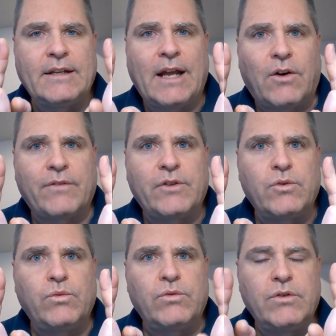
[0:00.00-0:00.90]
Now, if
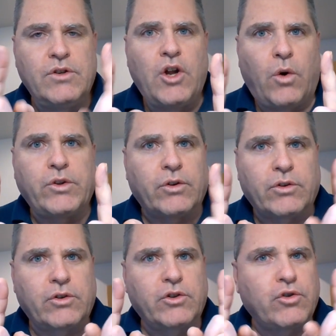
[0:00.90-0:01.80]
you know
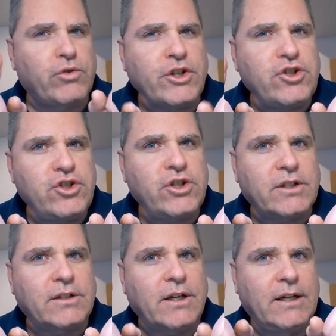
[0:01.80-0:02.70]
your
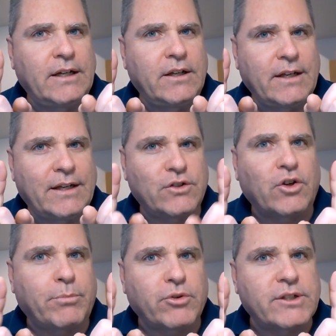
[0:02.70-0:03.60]
Christian
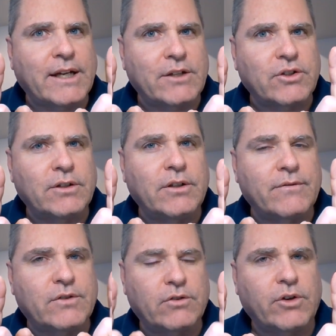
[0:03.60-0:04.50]
interpretation
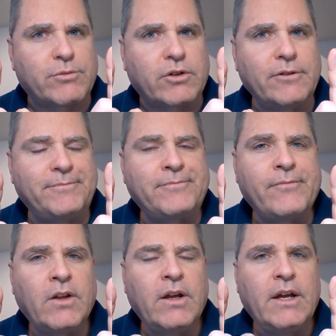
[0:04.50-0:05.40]
of Scripture,
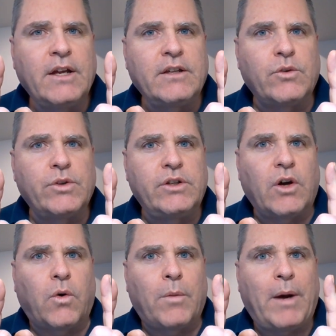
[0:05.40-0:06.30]
you would
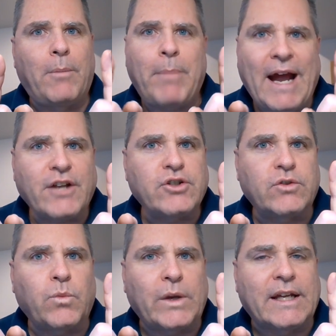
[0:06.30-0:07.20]
know about
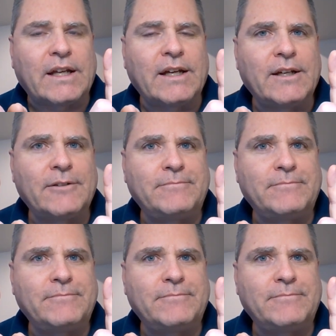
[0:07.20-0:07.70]
Passion Week,